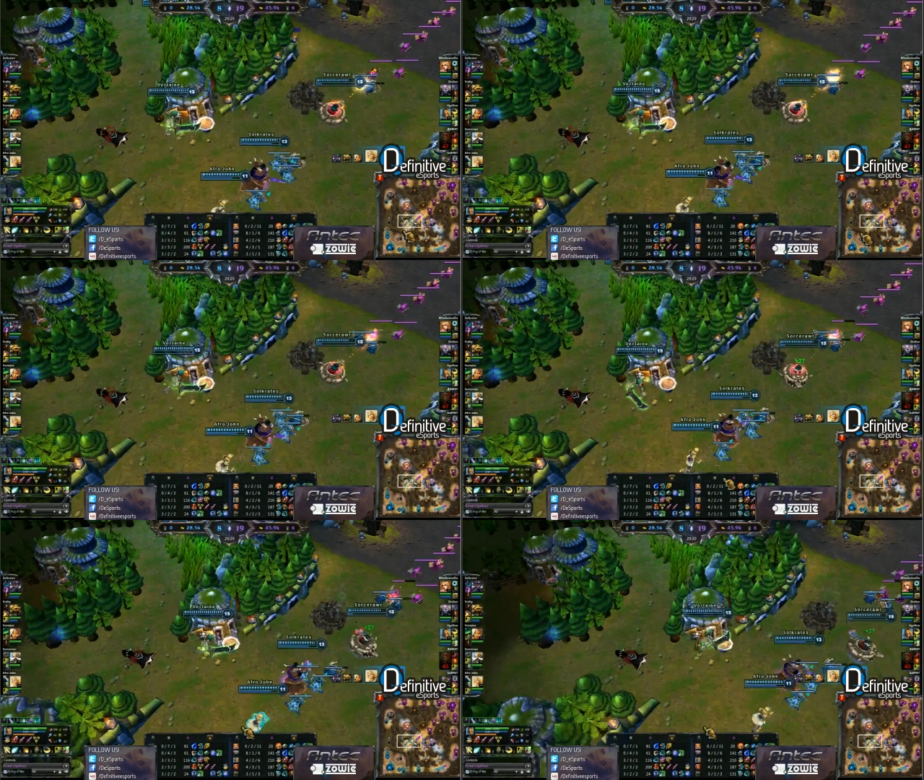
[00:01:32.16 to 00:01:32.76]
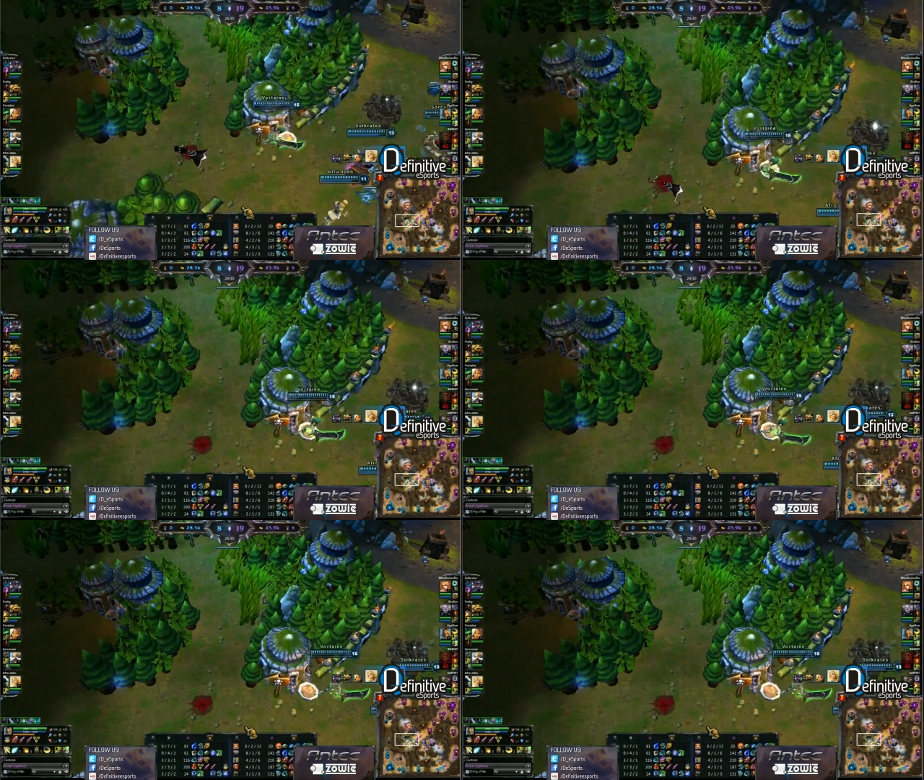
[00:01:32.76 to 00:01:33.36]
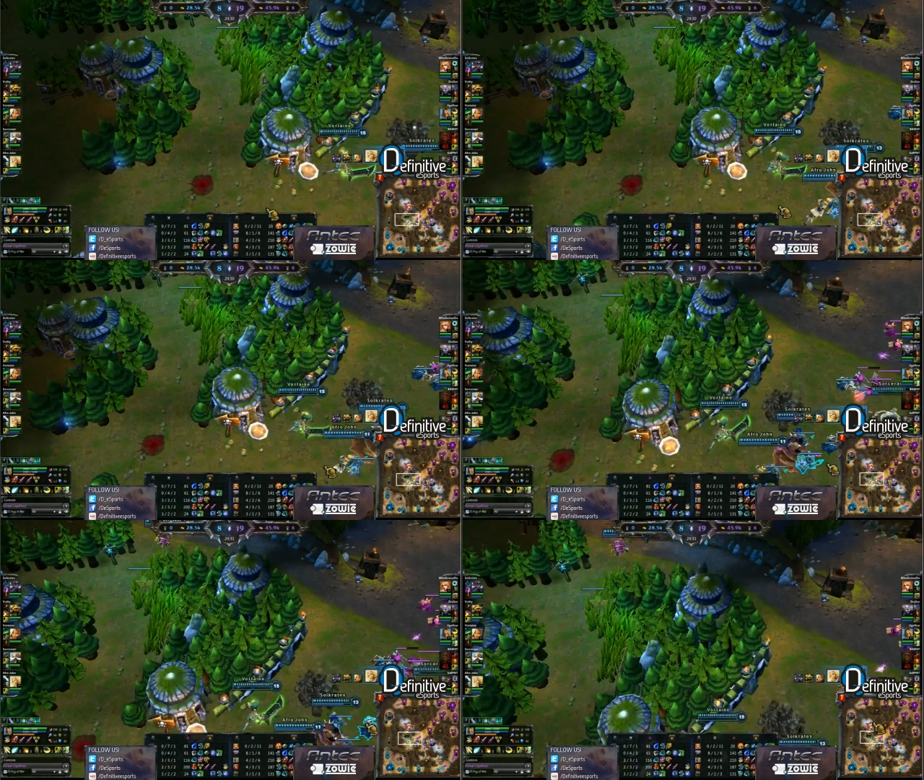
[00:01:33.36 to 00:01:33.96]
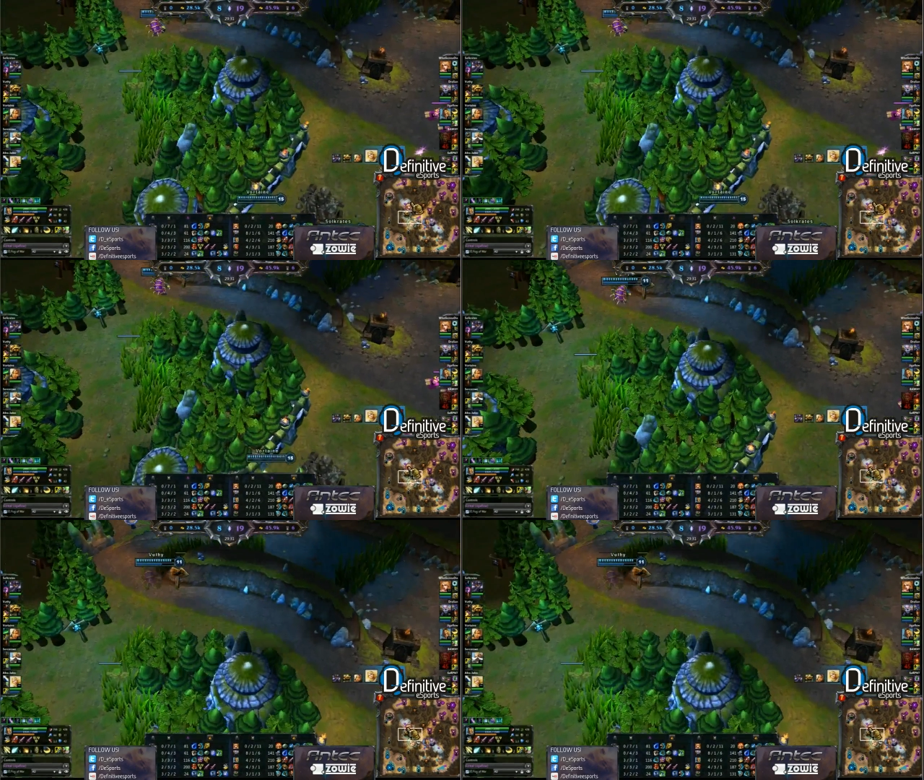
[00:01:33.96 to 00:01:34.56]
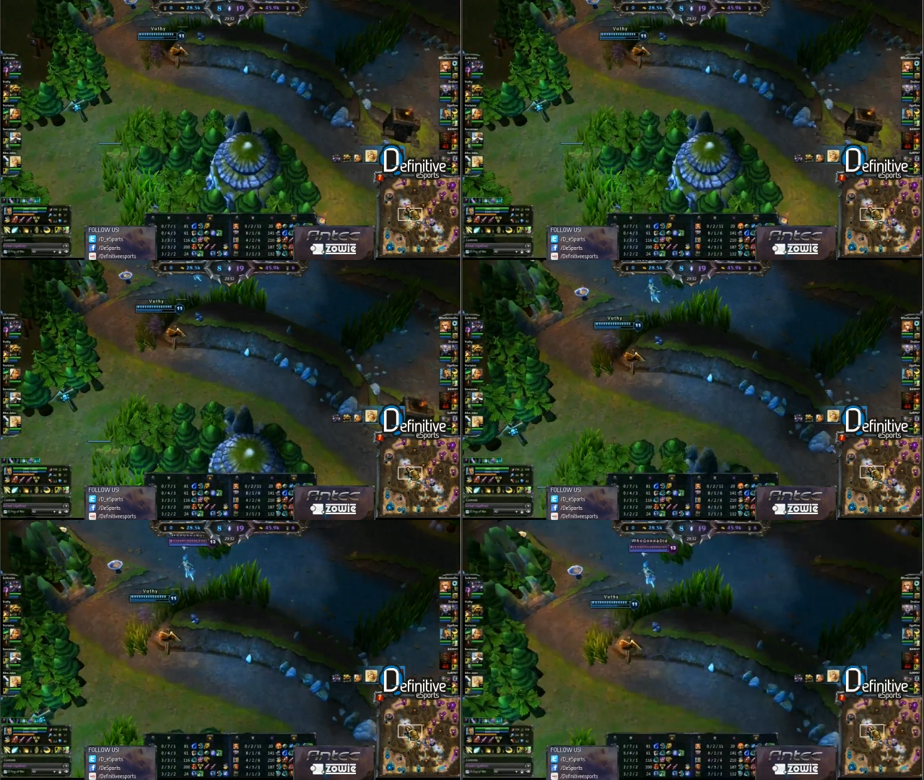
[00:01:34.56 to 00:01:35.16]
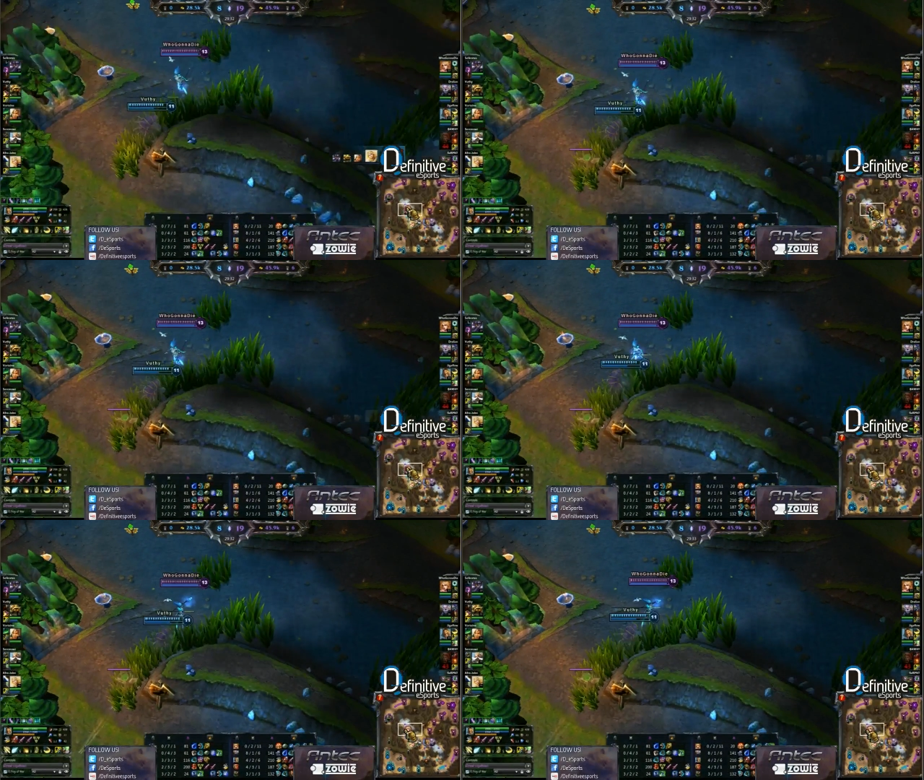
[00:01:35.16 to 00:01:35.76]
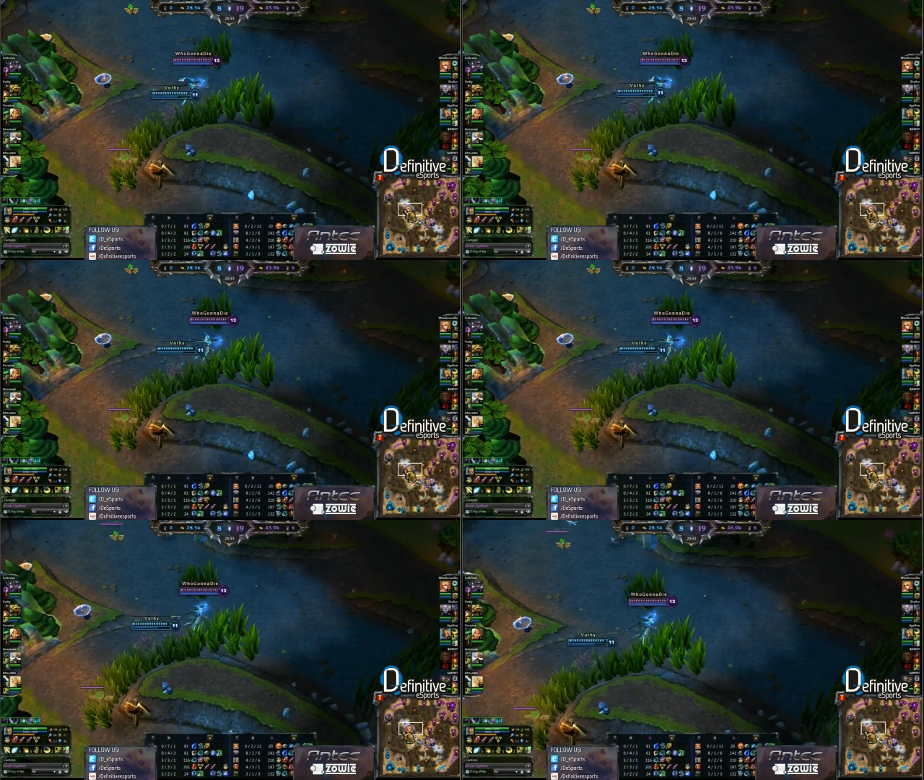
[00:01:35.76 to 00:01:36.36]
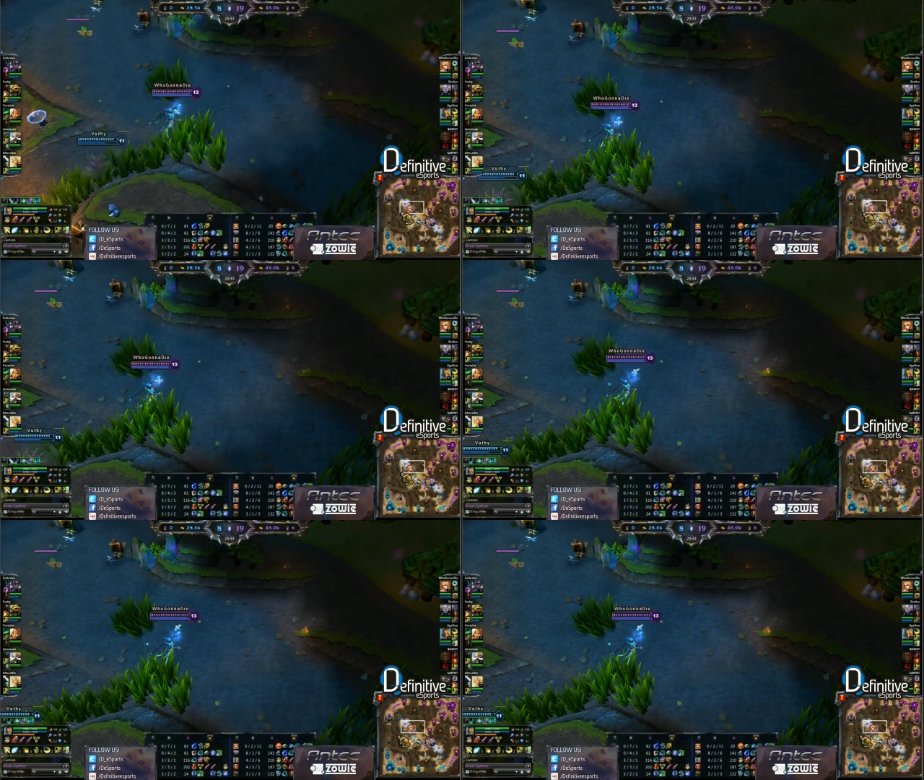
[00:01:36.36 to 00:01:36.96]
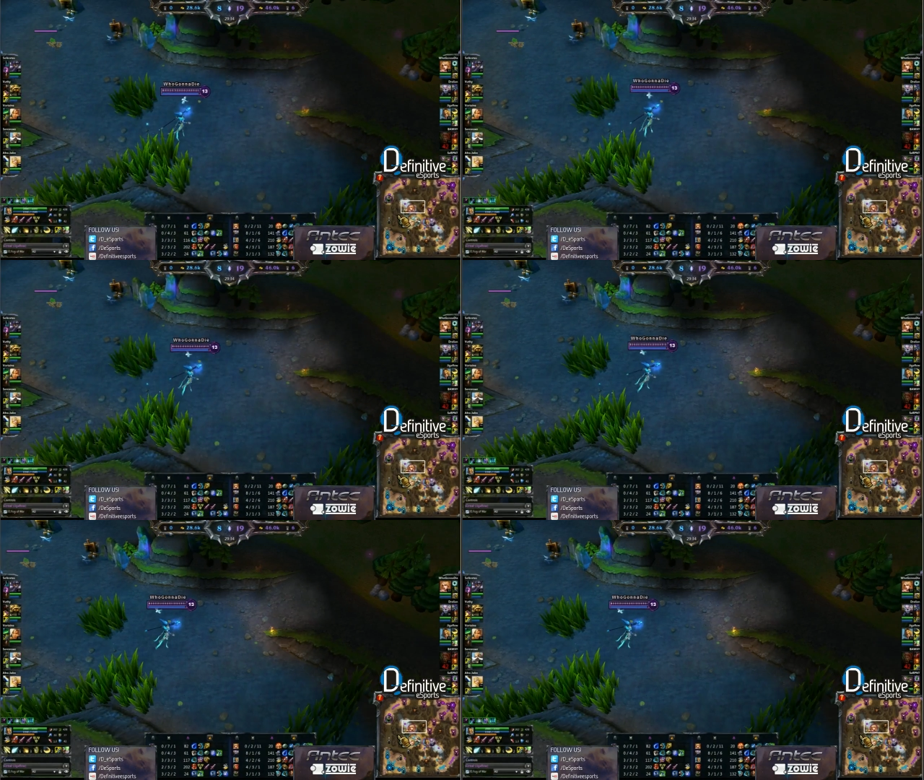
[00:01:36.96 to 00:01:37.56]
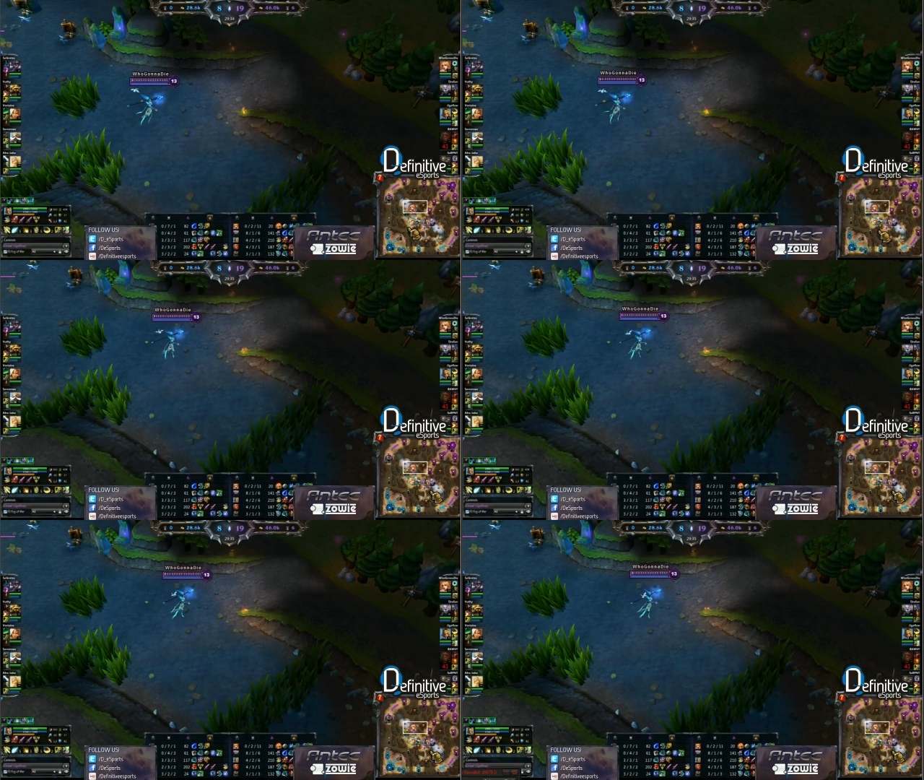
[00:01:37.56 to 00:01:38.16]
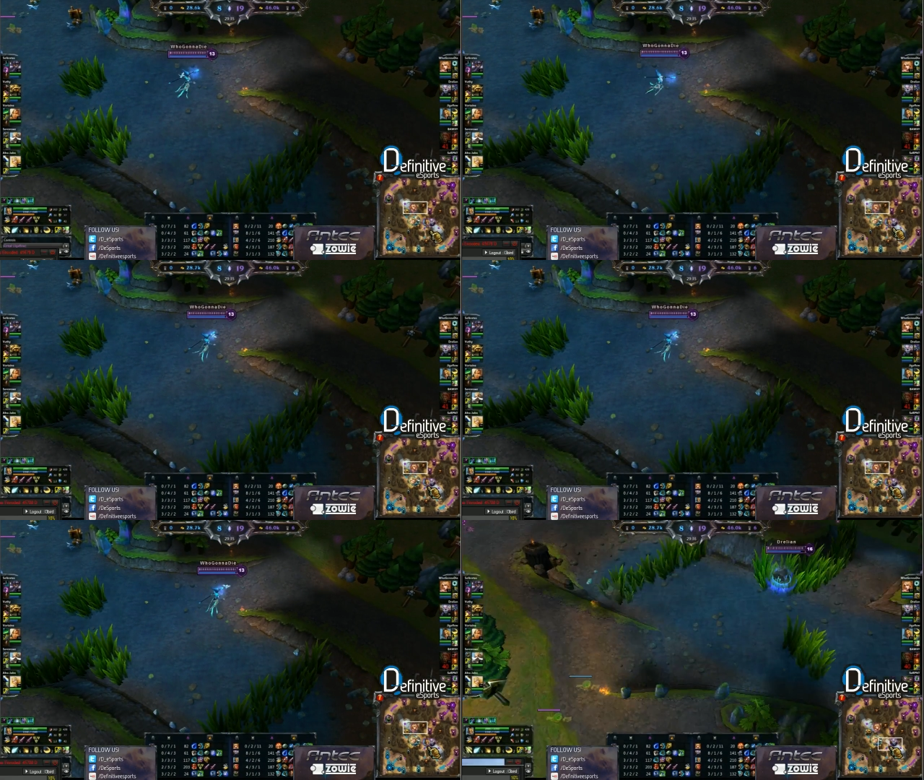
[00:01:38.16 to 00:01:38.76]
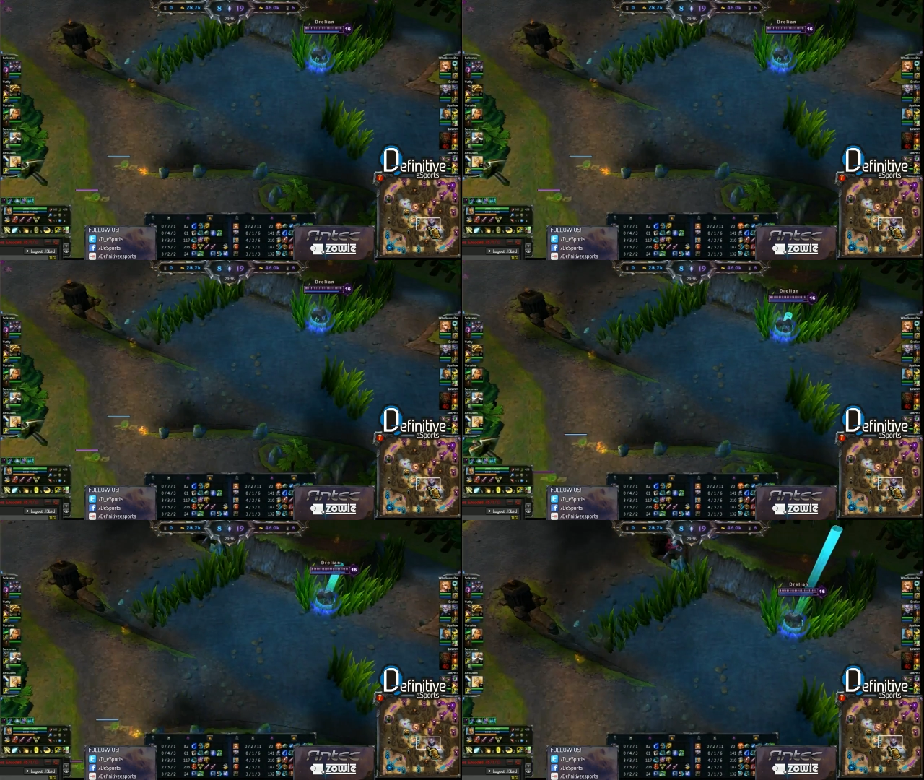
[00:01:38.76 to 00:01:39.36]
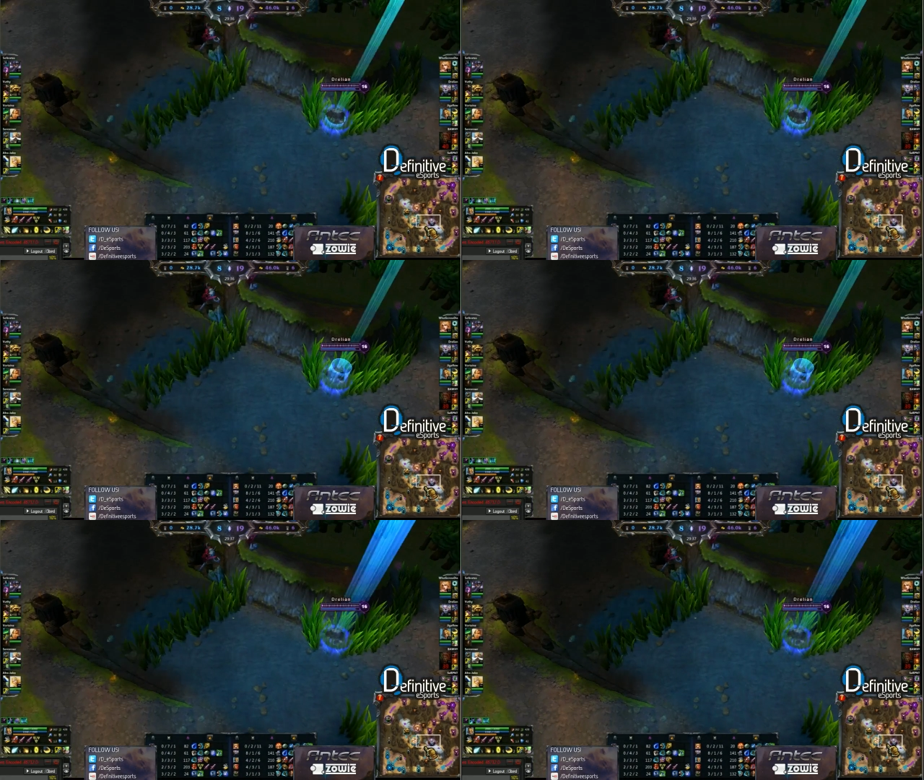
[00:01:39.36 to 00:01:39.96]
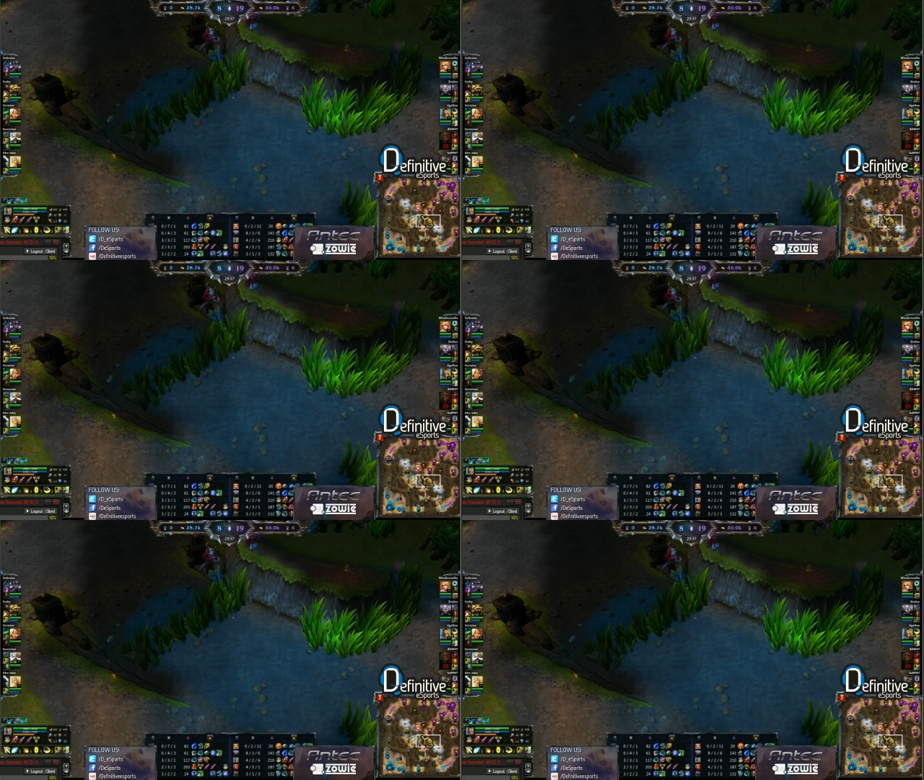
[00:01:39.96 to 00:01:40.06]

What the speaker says: No face is visible, so there are no lips to read.